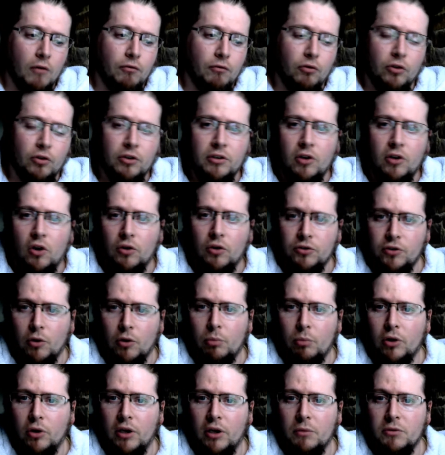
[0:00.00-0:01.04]
Lovren
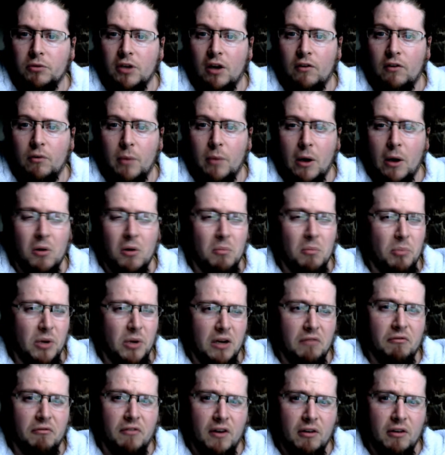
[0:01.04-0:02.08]
also putting himself about and
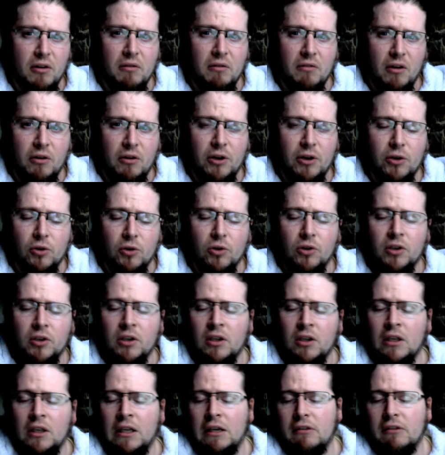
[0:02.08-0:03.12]
being very, very
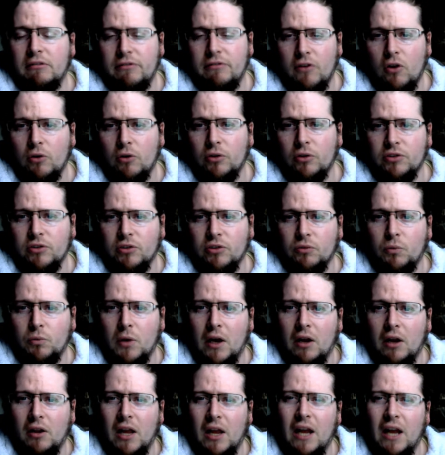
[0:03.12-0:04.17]
good for us as
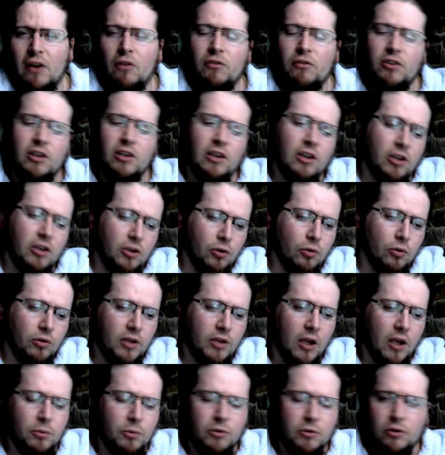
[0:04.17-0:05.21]
well. And obviously the
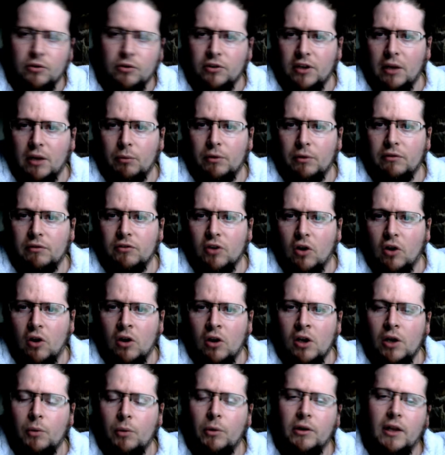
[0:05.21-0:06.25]
youth options that we've
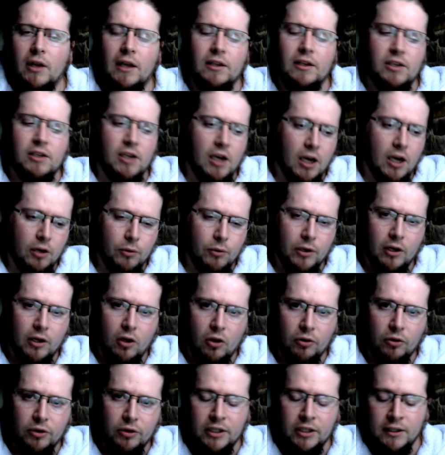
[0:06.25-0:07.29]
got with like Tiago
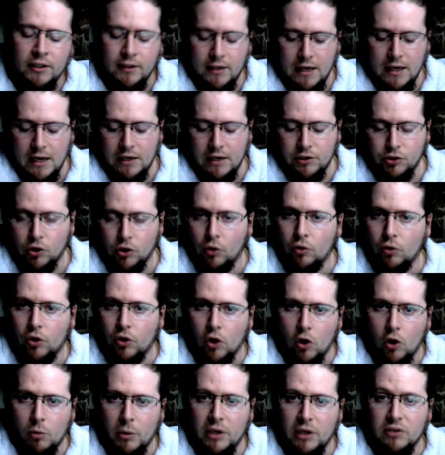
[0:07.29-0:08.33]
Ilori and Joe
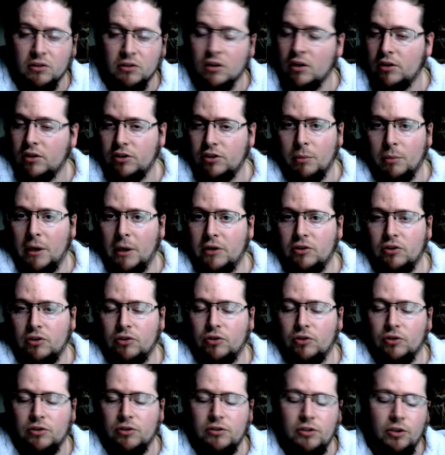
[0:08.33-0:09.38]
Gomez, to
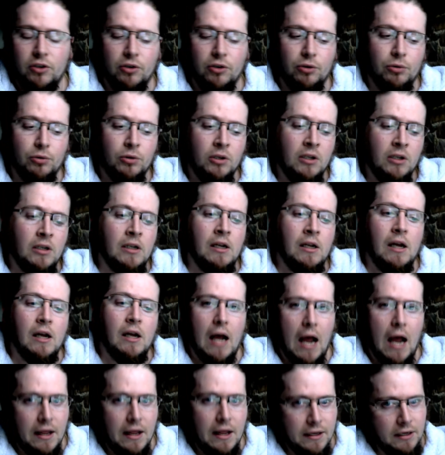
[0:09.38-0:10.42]
mention just two.
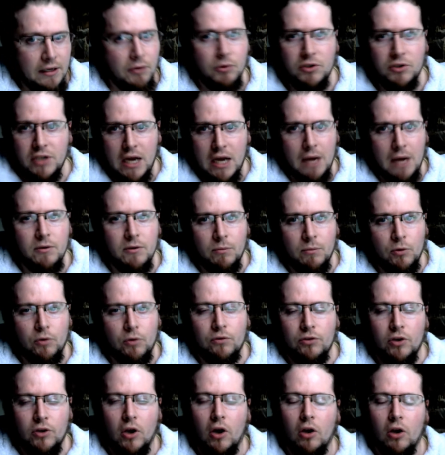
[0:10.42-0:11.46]
I think it was time to
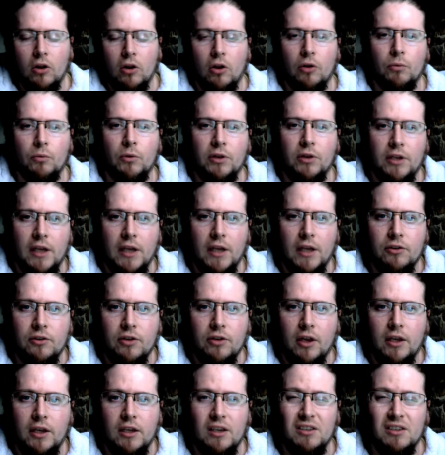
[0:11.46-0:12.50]
move Skrtel on with the
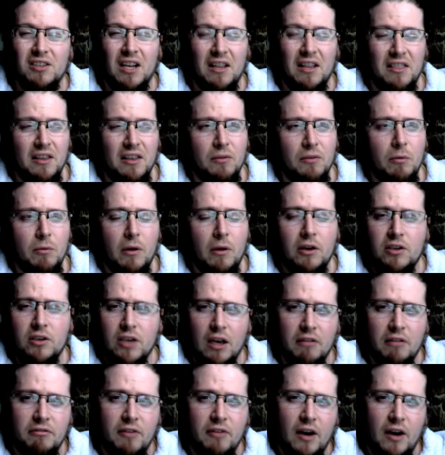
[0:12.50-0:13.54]
age that he is. And I think we
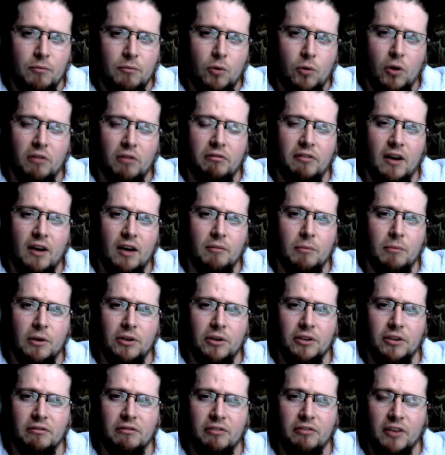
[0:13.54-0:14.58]
managed to get 5.5
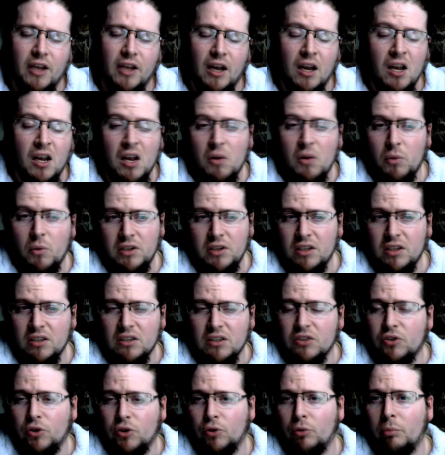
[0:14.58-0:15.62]
million for that, which
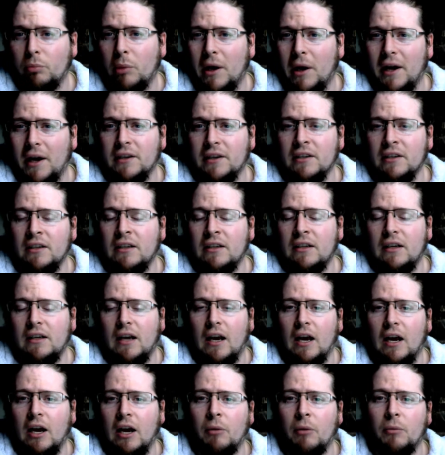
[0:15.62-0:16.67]
isn't too bad.
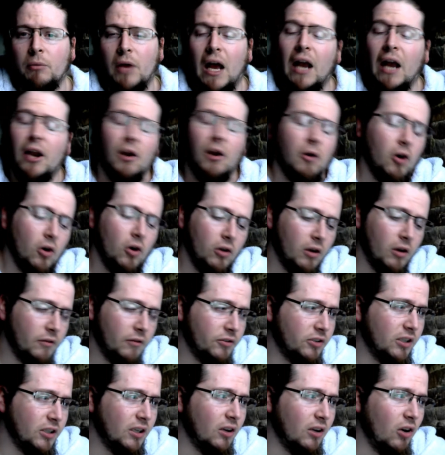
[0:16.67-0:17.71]
And
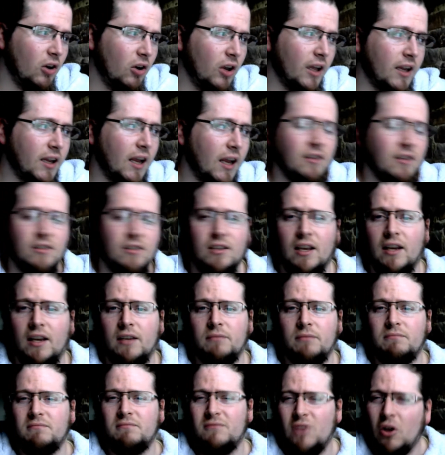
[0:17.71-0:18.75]
obviously all I can
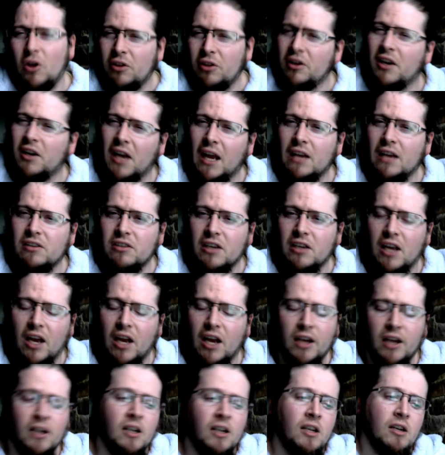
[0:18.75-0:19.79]
say, nothing against the
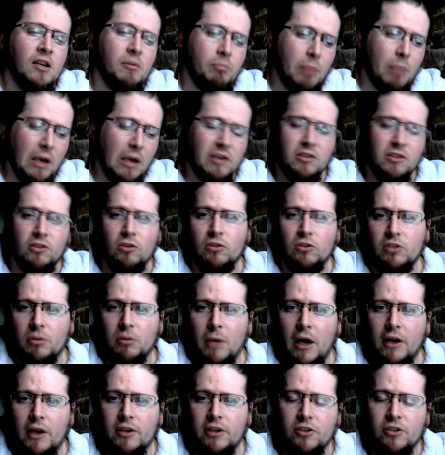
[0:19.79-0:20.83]
guy. Best of luck
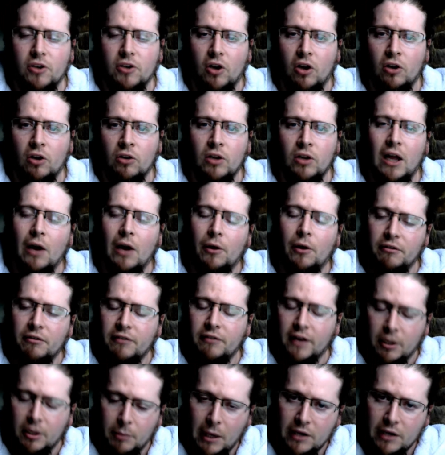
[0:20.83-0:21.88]
to Martin Skrtel out
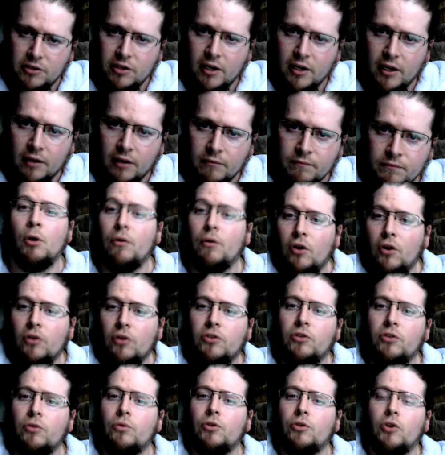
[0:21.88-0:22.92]
at Fenerbahce. Moving
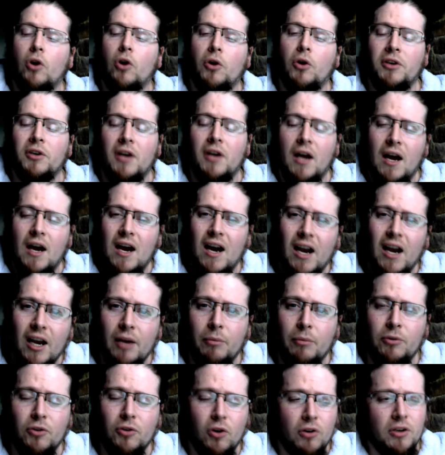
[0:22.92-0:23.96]
on to Jordan
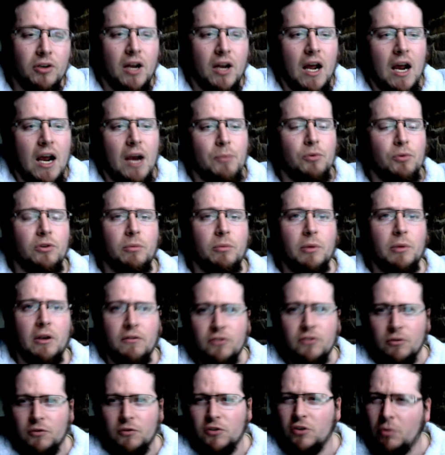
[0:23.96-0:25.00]
Ibe. Jordan Ibe was a
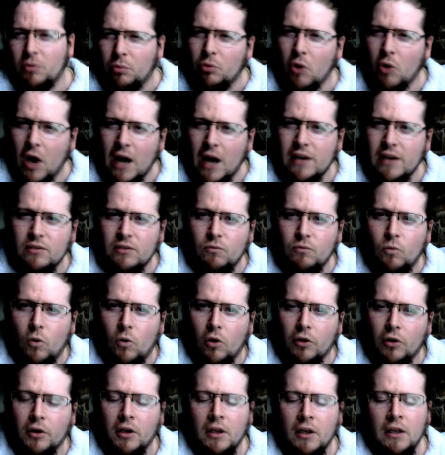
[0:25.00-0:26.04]
bit of a surprising
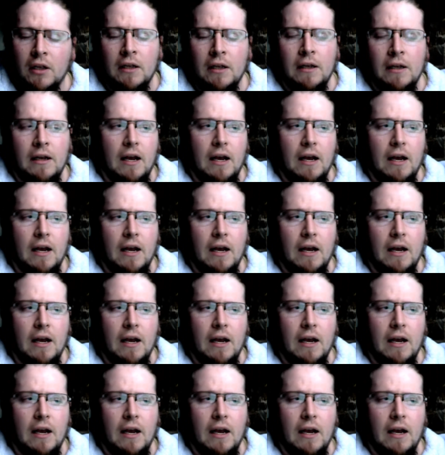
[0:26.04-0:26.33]
one